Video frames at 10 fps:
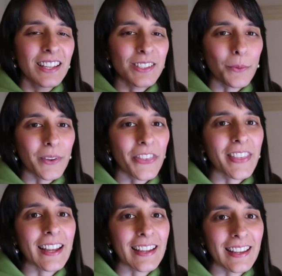So I want to
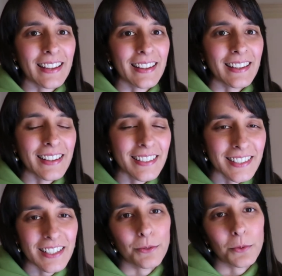thank
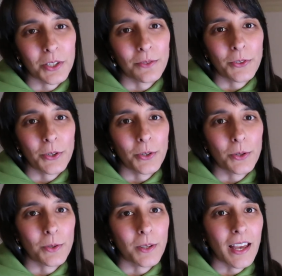each and every one of you
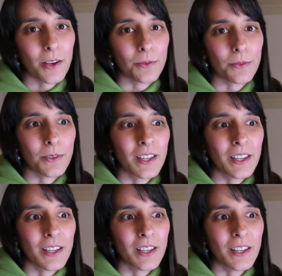who have